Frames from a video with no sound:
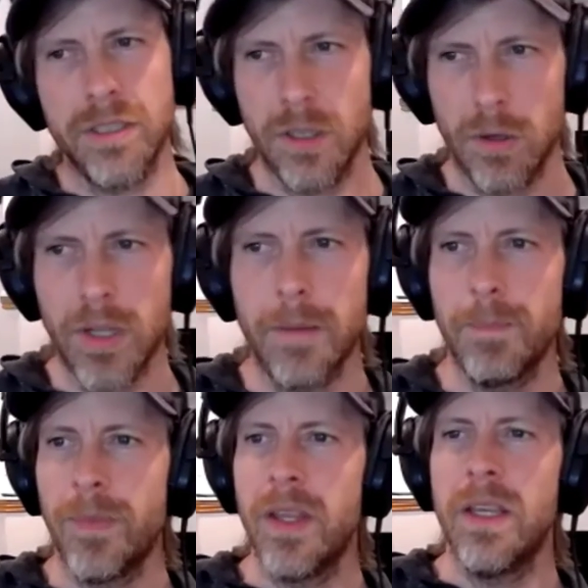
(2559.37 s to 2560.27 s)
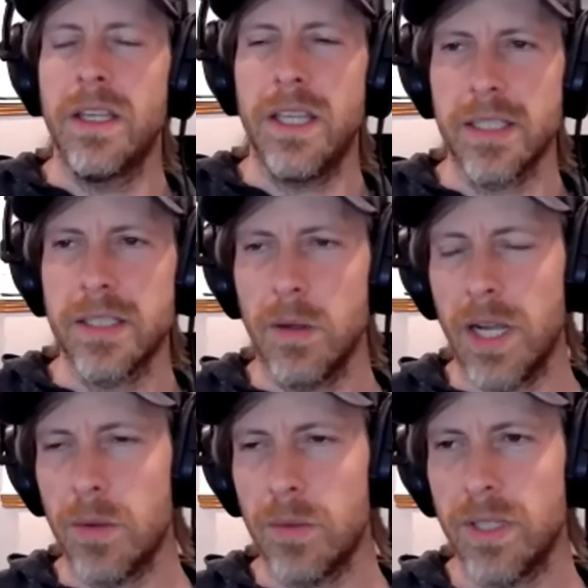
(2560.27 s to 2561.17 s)
You say, okay, yes,
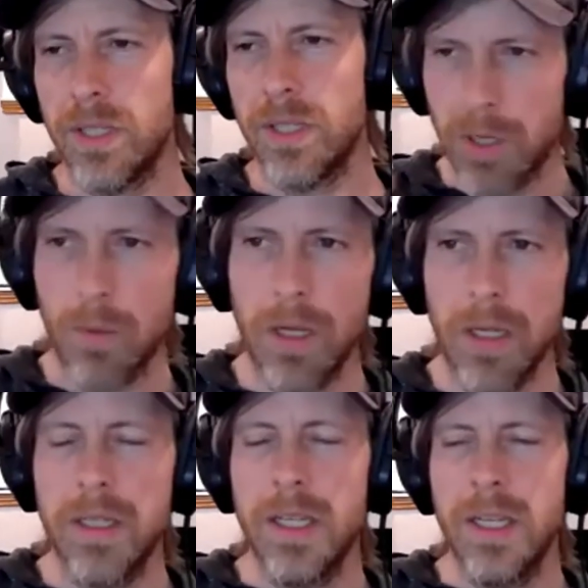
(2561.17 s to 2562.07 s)
this is what I want.